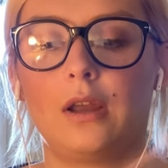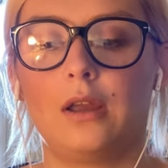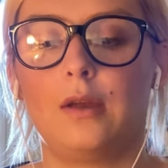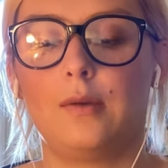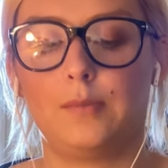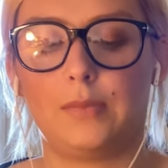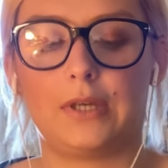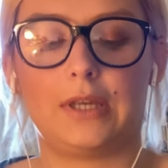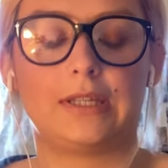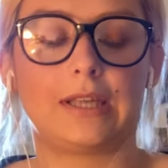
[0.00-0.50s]

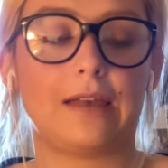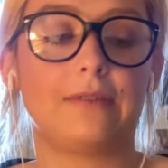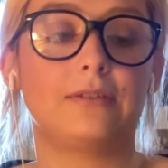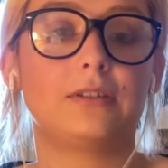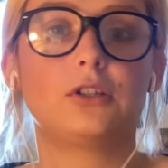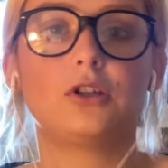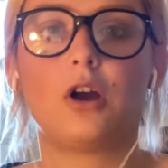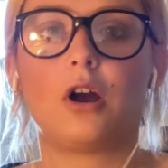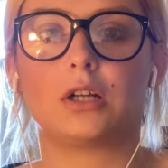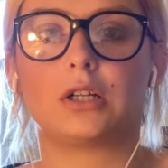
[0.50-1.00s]
Please, I have
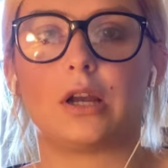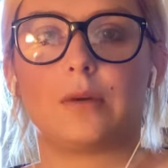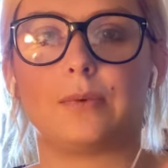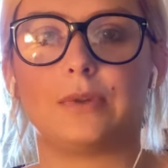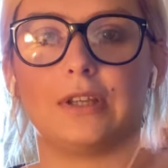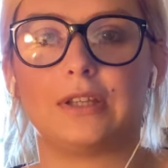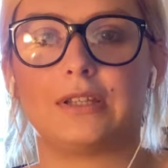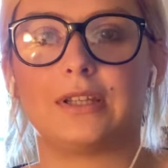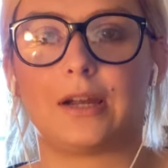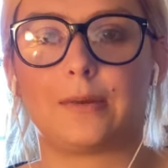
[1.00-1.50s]
such a hard time
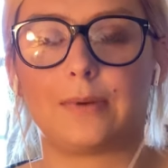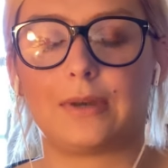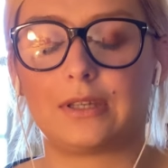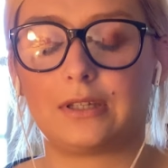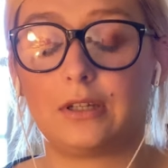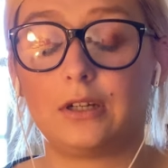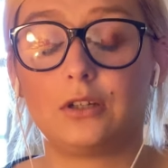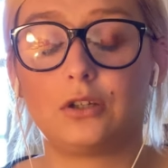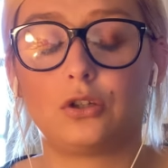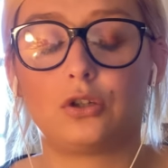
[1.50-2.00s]
with this deck
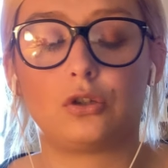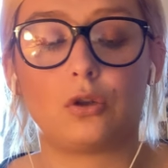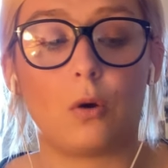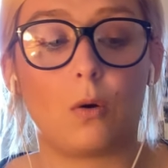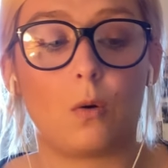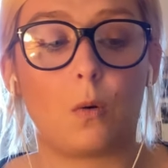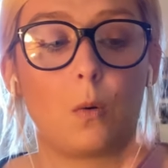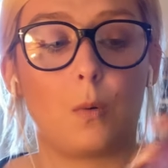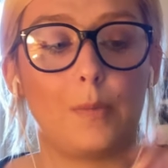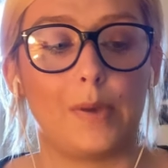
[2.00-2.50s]
because it is
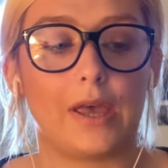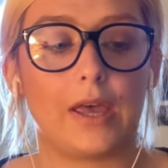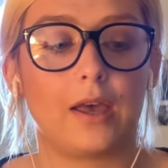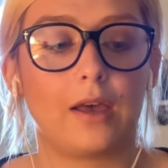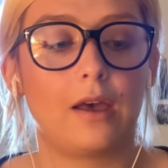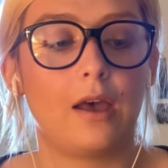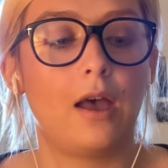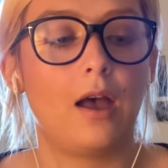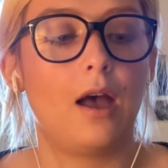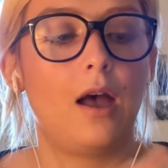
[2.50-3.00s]
so
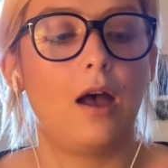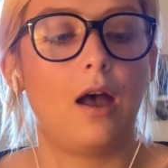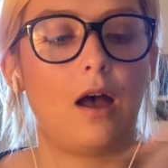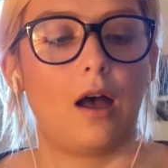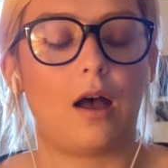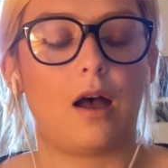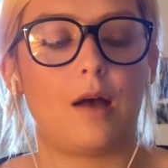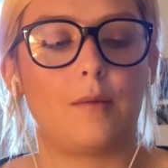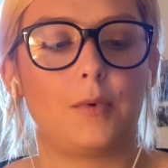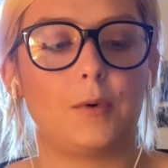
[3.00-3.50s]
big.
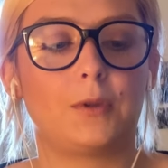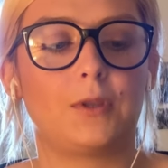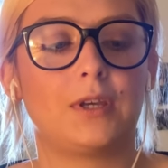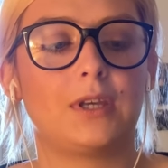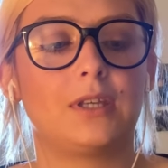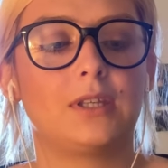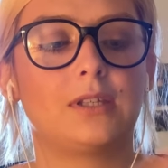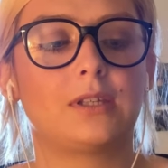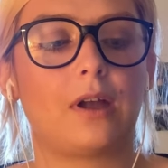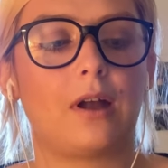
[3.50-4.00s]
But with
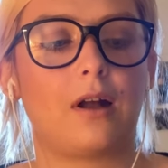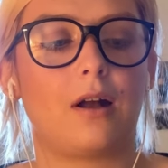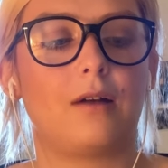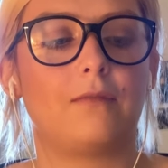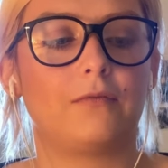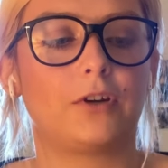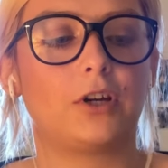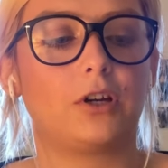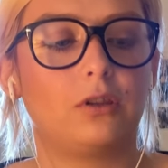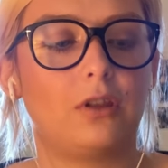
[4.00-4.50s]
these,
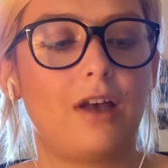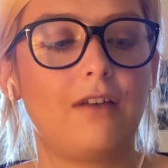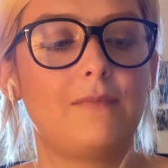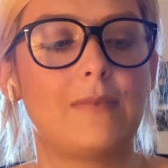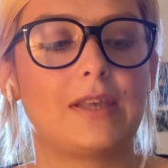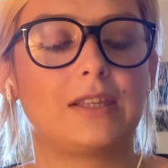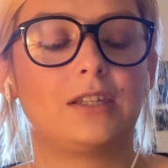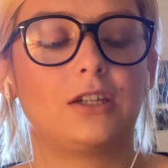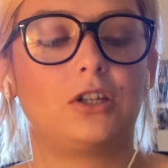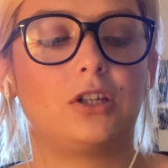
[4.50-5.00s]
for your love
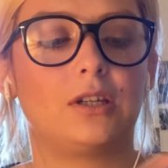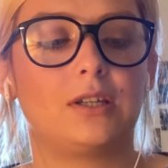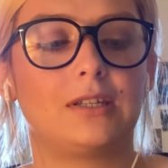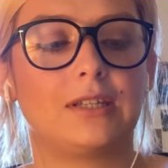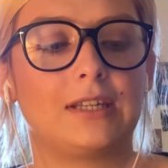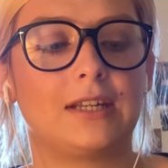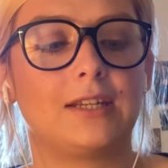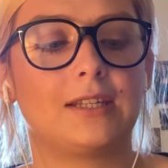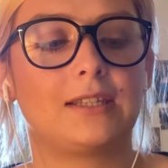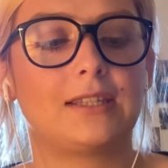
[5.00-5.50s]

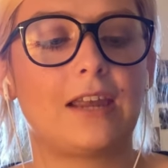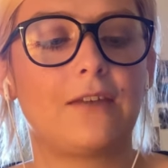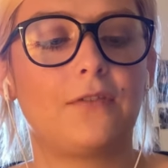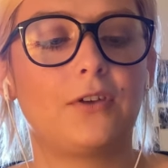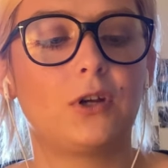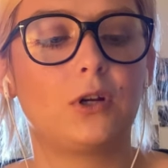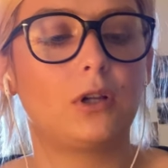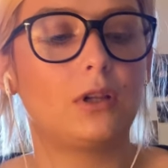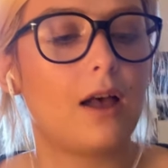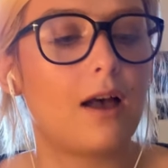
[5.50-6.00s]
messages, it is safe for
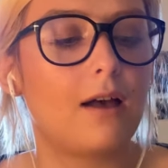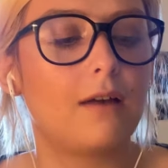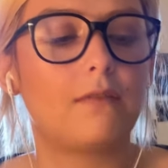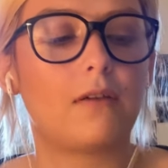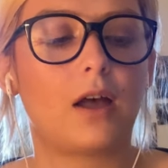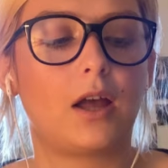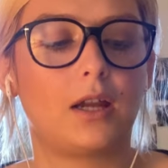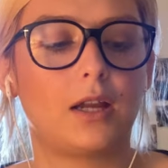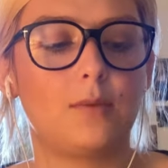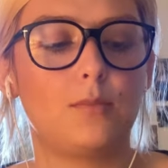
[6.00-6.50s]
you to
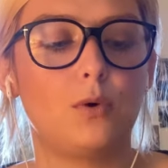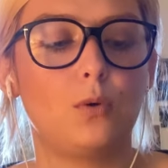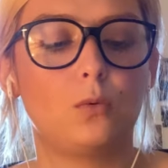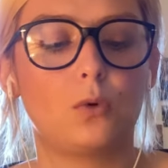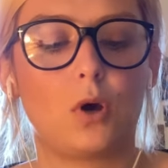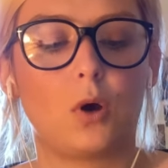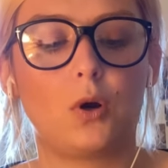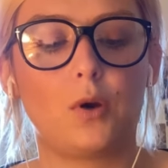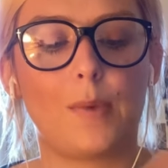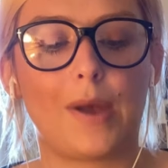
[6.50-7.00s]
love,
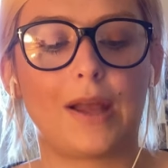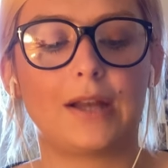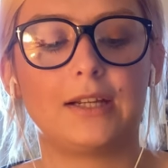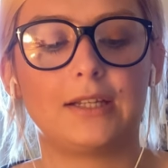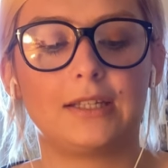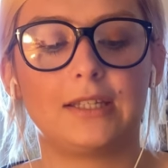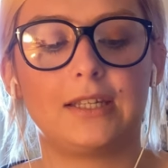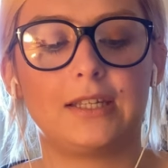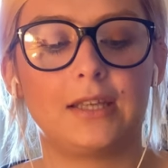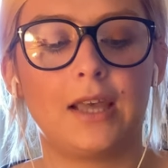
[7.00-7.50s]
honeymoon,
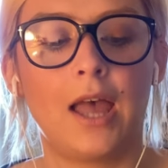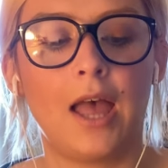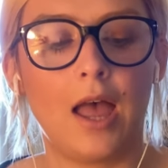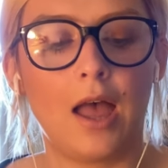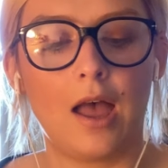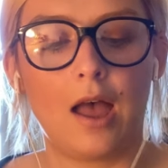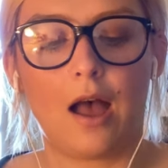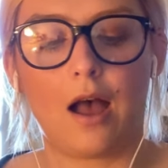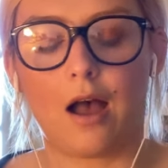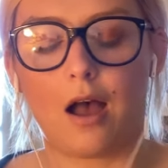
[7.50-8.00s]
codependency.
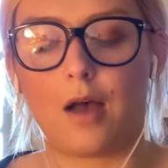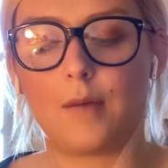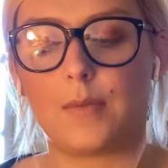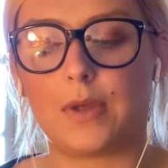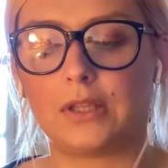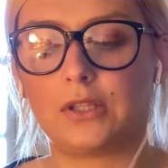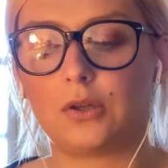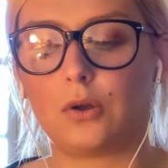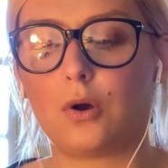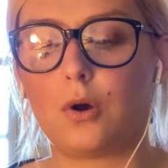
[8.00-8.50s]

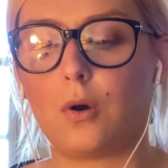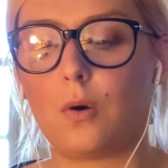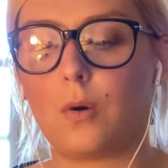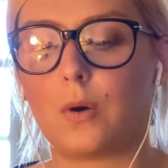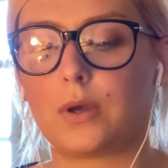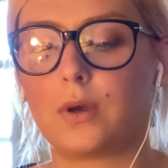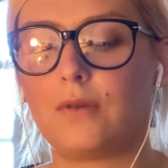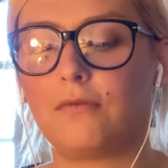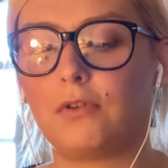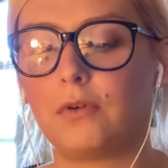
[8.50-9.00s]
And so
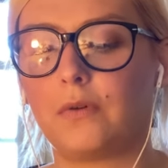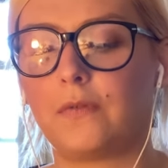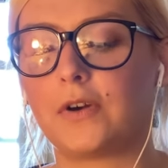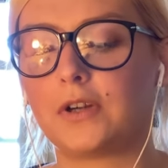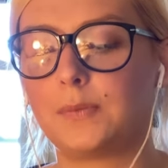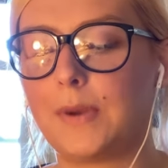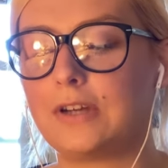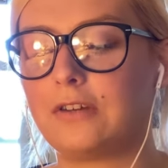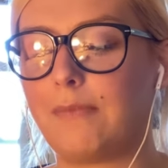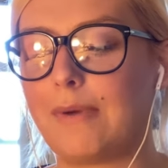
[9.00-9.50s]
you have the
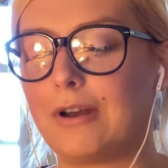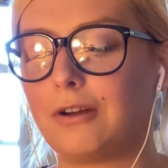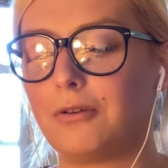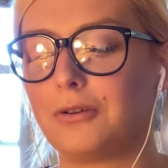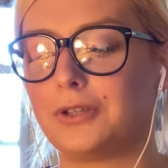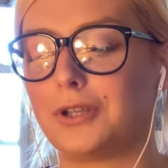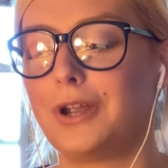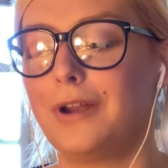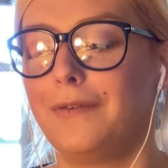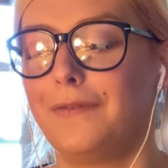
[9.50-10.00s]
reverse Page of
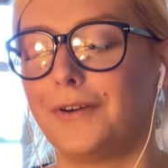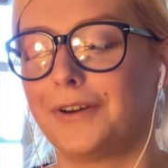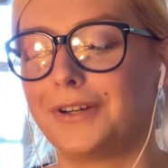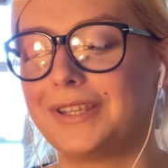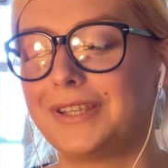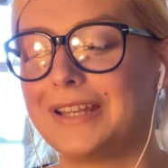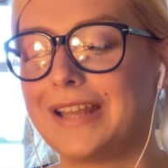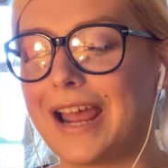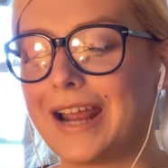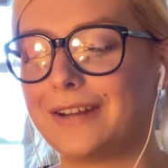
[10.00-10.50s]
Pentacles and
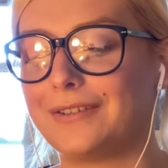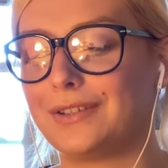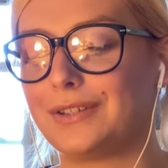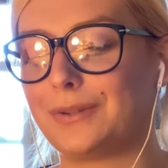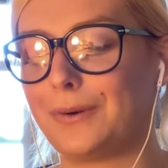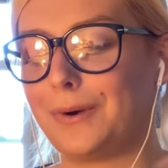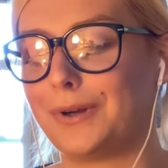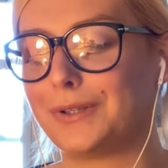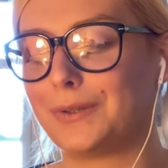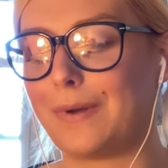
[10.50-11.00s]
reverse Knight of
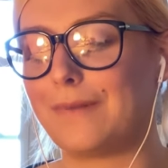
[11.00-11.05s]
Swords.